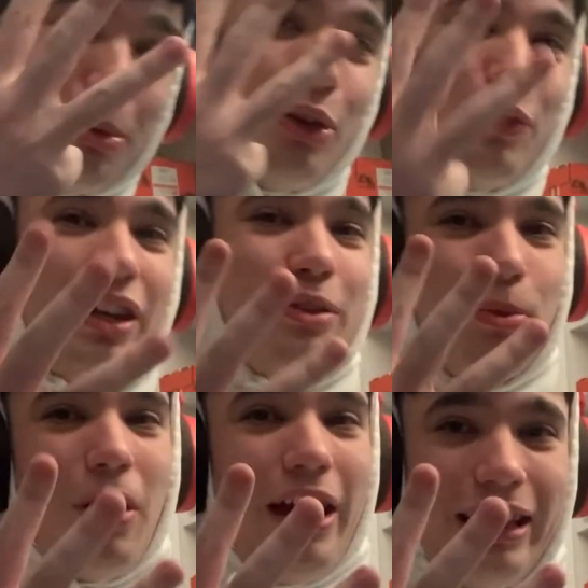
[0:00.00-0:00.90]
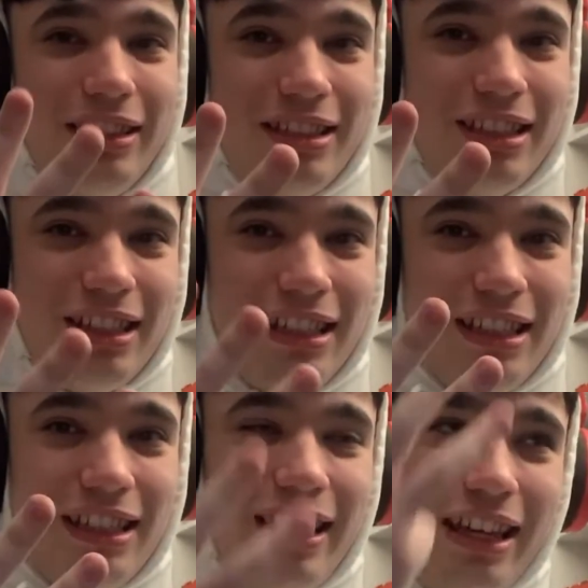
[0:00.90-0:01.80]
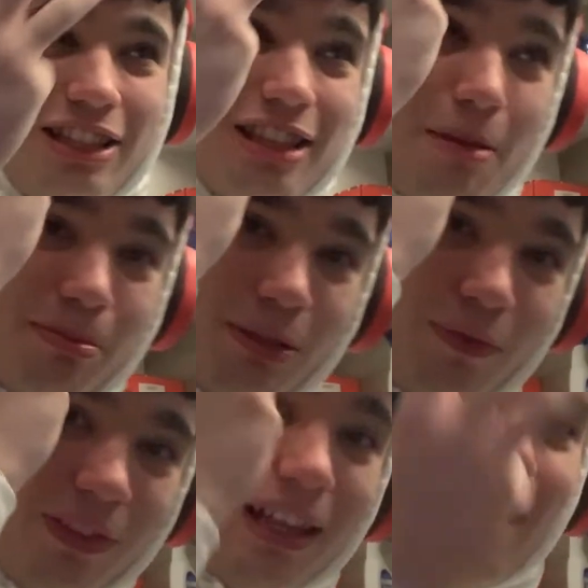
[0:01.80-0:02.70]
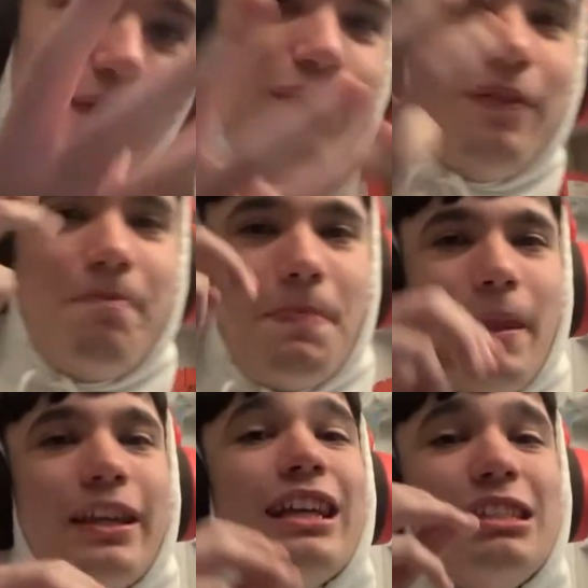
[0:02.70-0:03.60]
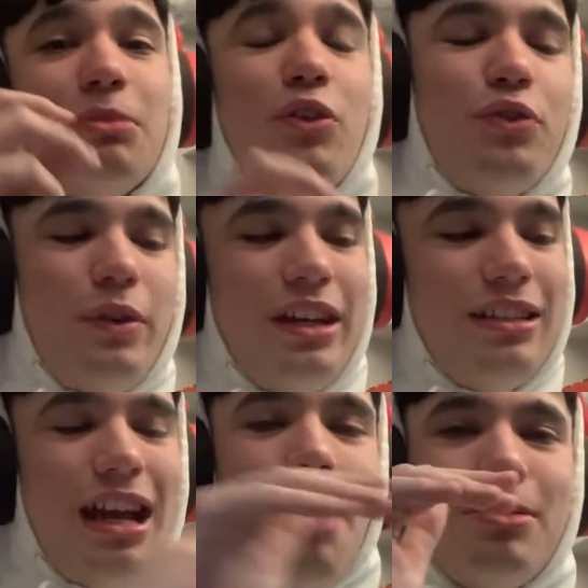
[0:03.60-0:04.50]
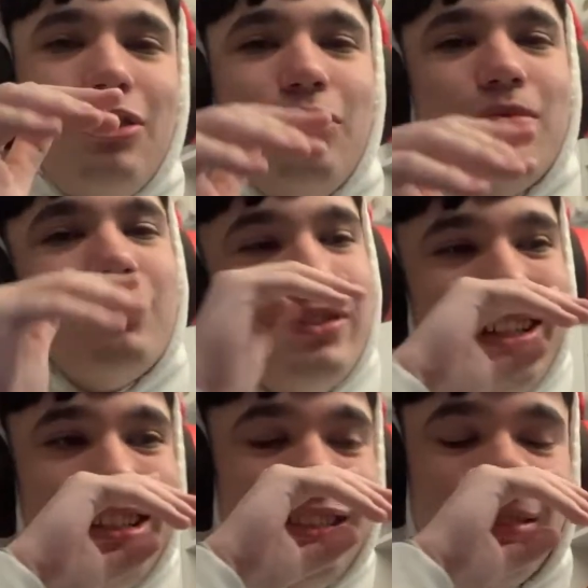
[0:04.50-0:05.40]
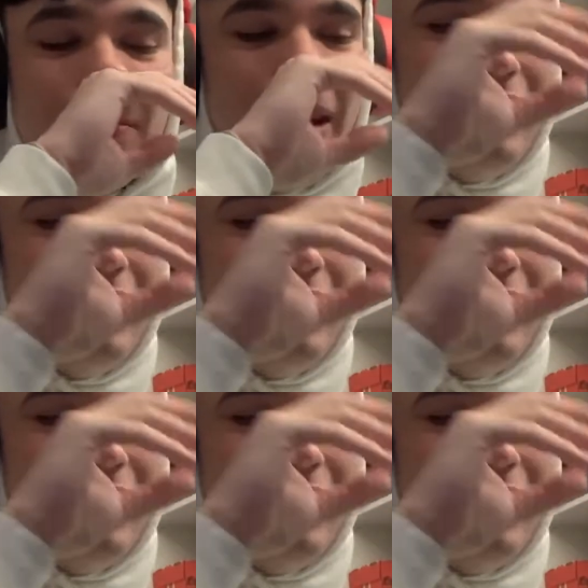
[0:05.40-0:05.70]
movie right, in terms of love. Kissing Booth 3, absolute fucking piece